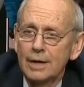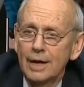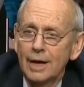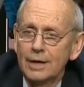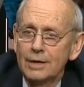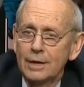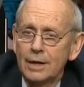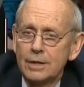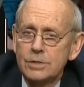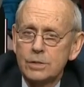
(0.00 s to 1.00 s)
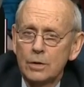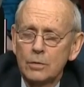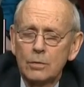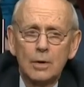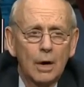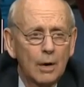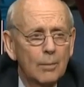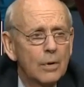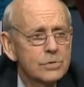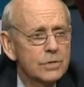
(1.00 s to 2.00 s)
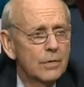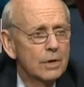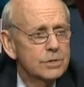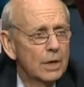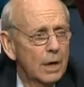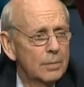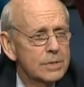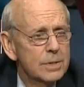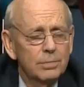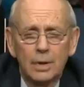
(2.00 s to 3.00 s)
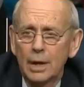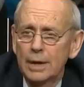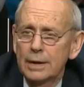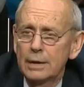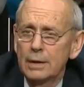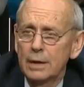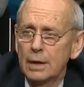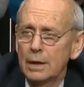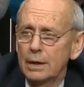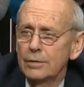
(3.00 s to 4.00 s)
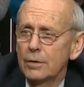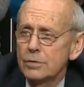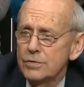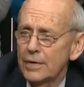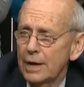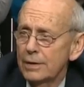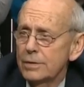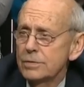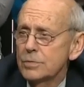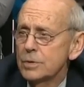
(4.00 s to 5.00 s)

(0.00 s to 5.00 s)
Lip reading: And so most of our job is applying those values,